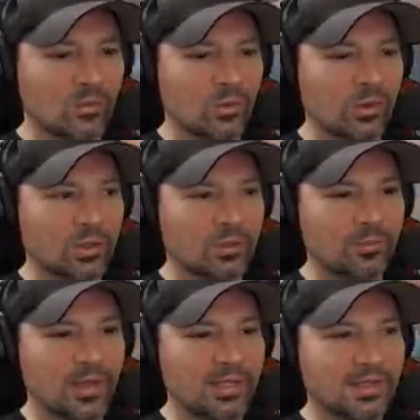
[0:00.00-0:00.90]
we're just
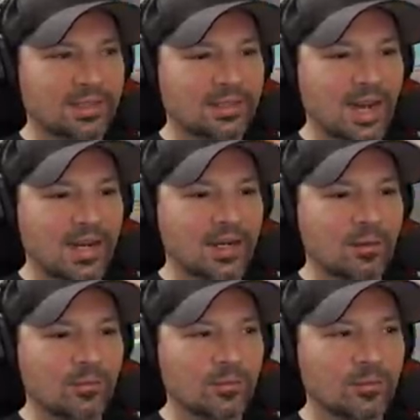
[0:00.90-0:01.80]
beating this guy
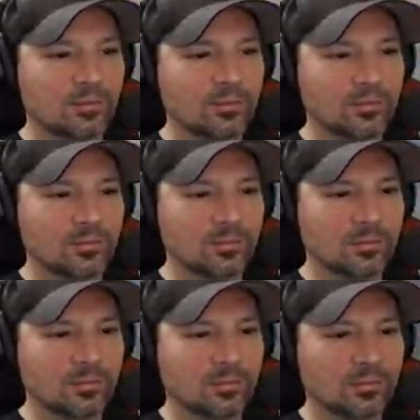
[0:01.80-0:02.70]
up.
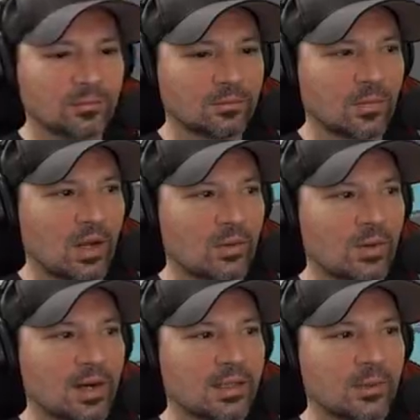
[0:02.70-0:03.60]
All
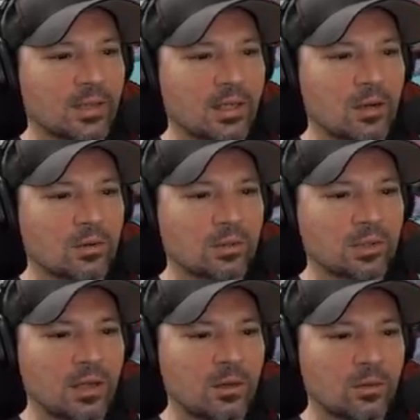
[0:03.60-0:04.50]
right, there we go.
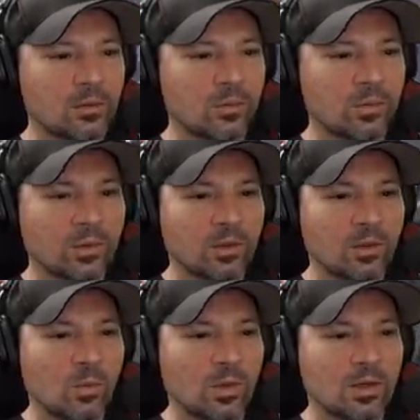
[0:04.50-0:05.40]
So
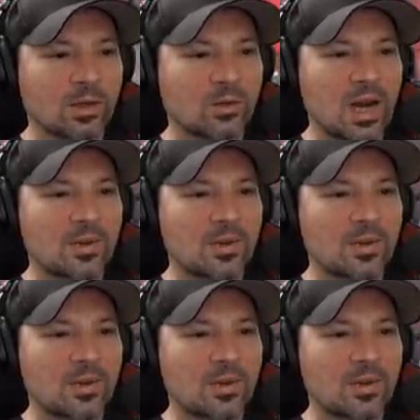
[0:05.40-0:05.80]
we're going to grab